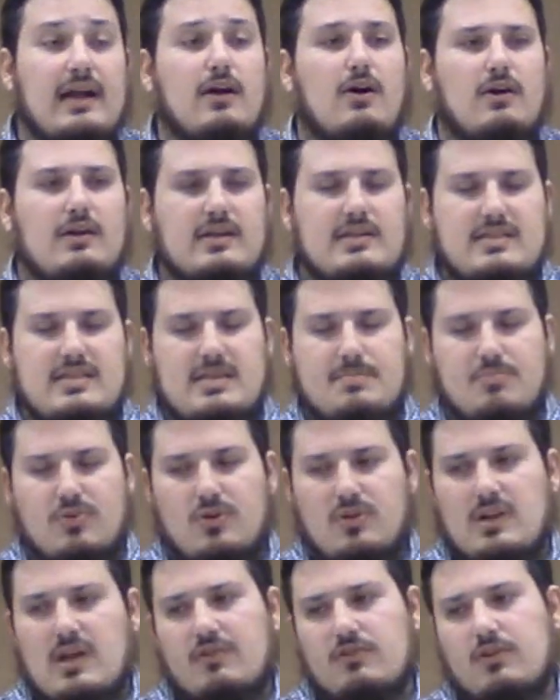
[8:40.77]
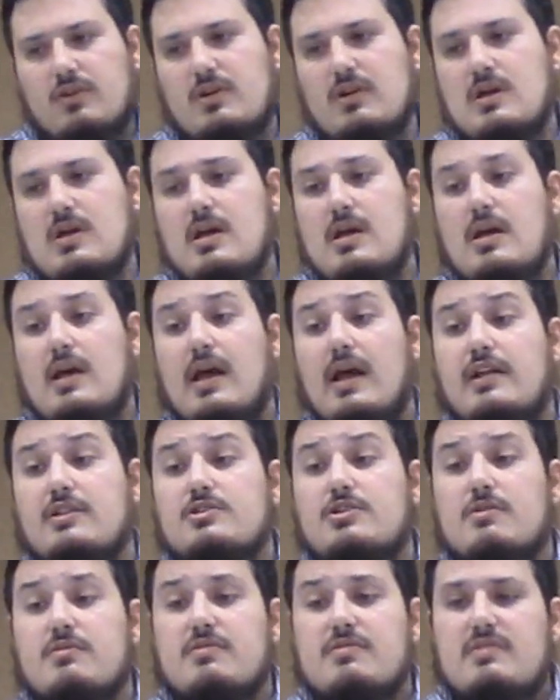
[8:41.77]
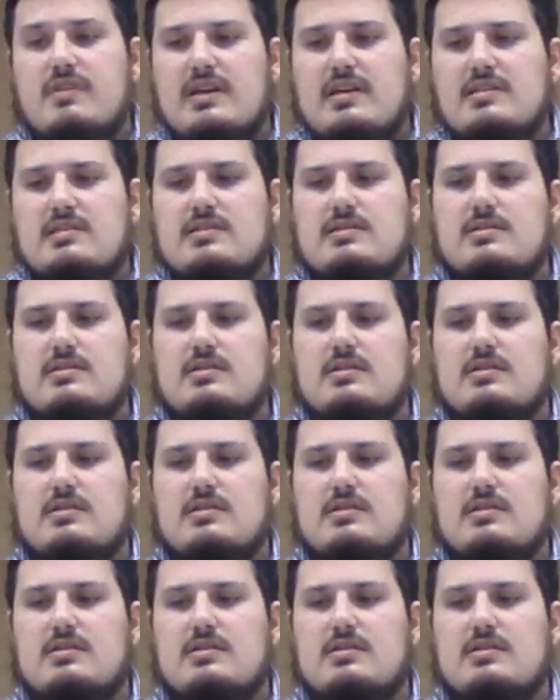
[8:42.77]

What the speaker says: on a deeper level. And so this